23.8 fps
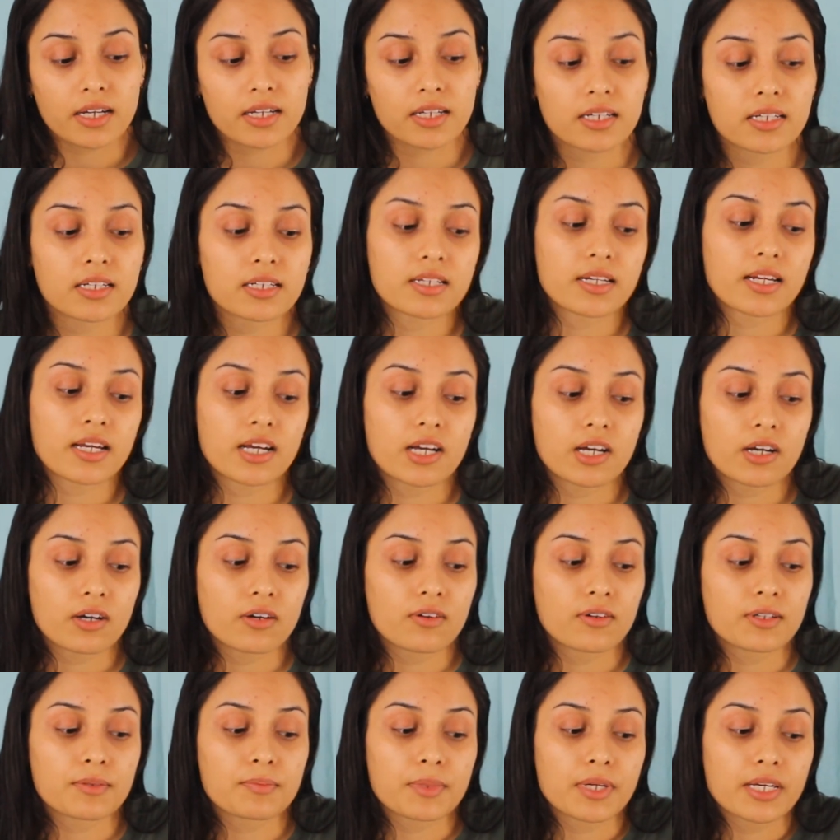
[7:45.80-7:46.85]

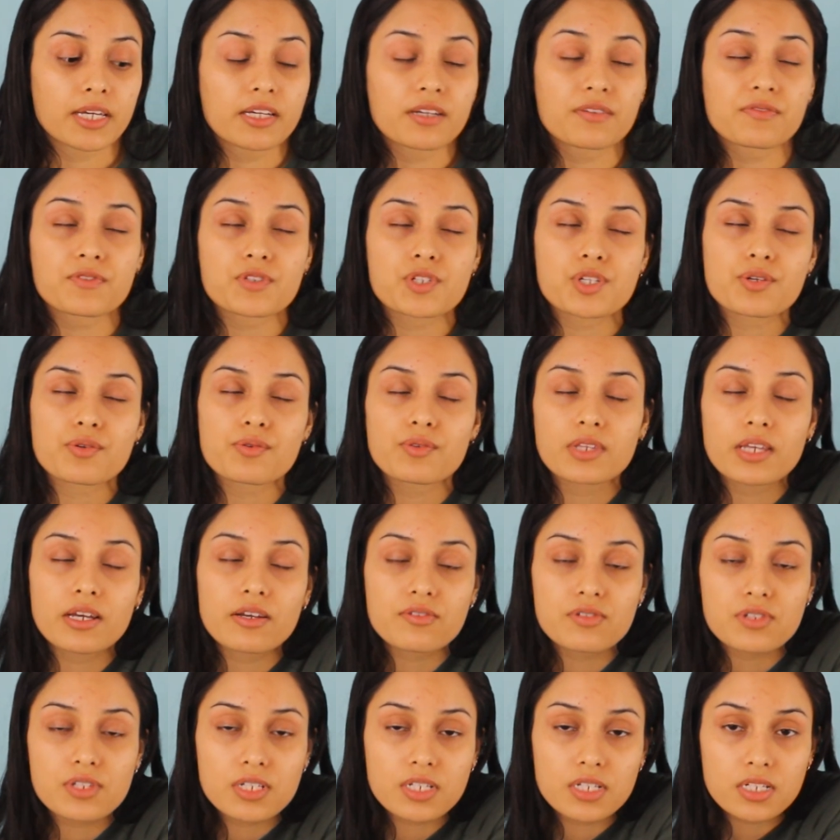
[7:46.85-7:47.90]
now in May of
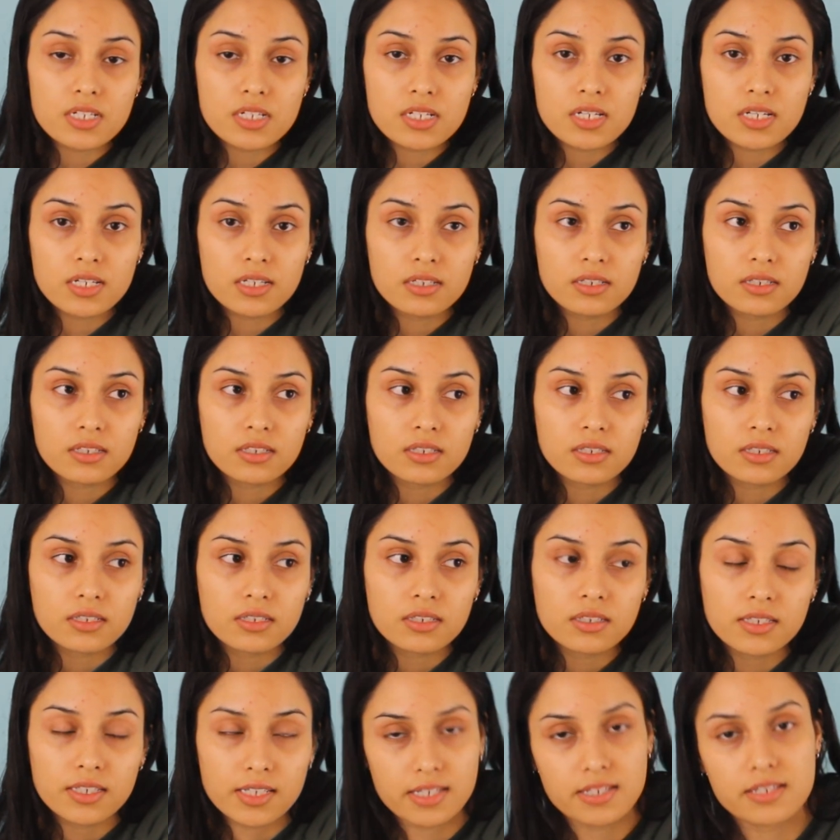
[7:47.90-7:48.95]
2000,
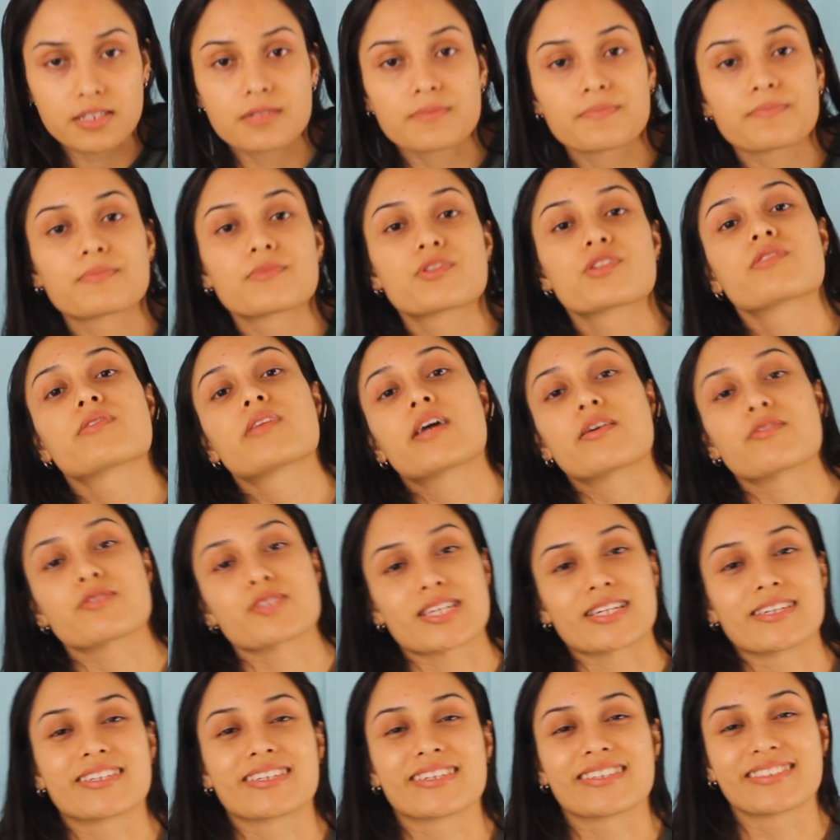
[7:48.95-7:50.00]
yes,
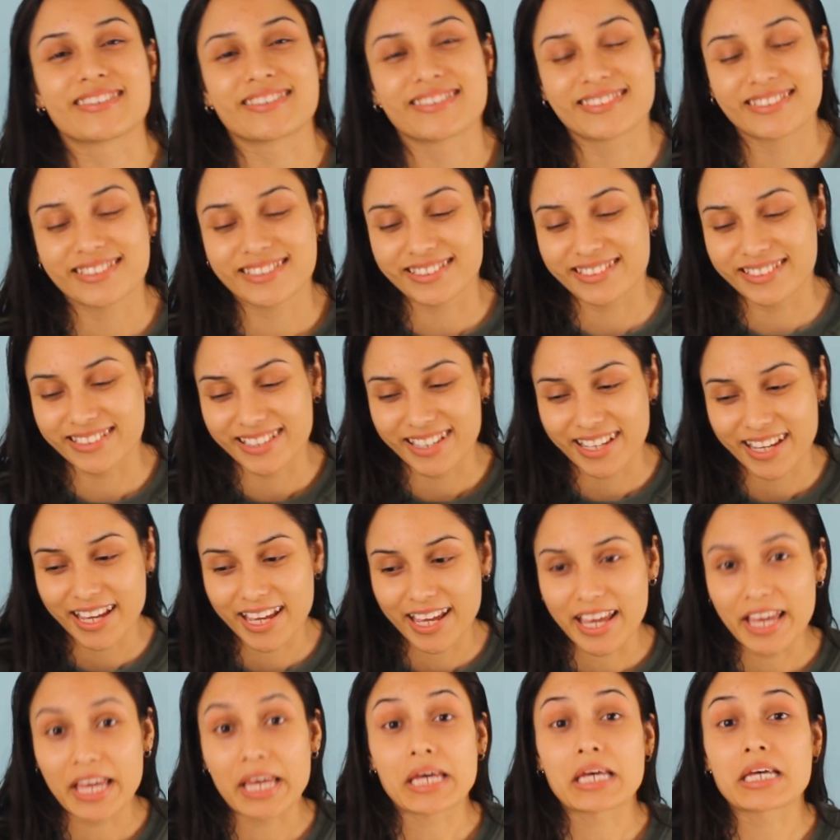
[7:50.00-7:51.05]
2000,
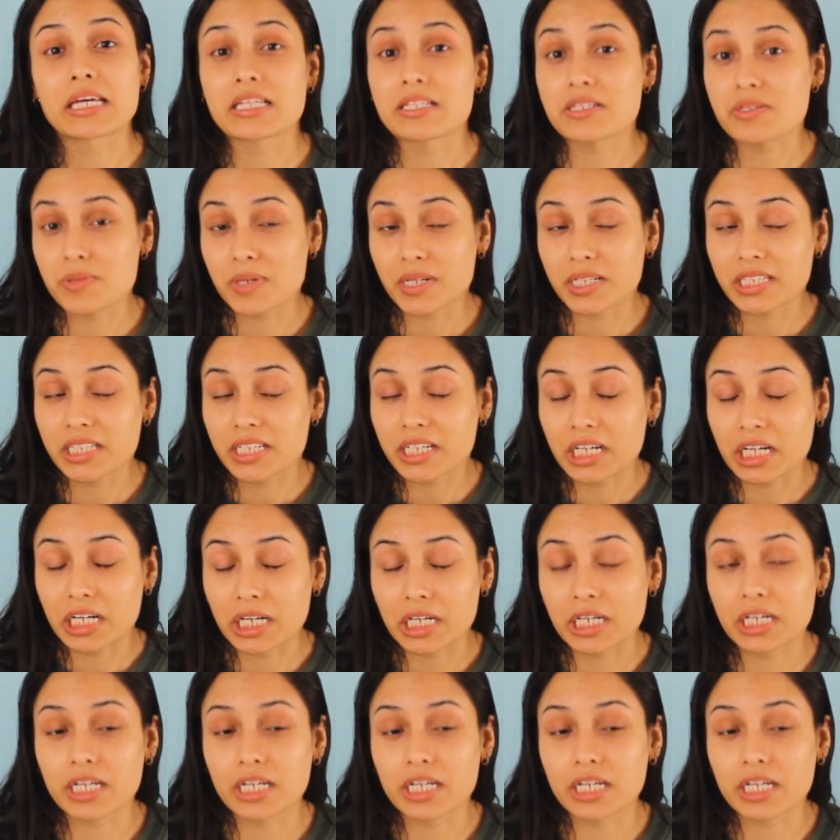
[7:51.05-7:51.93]
ends right there.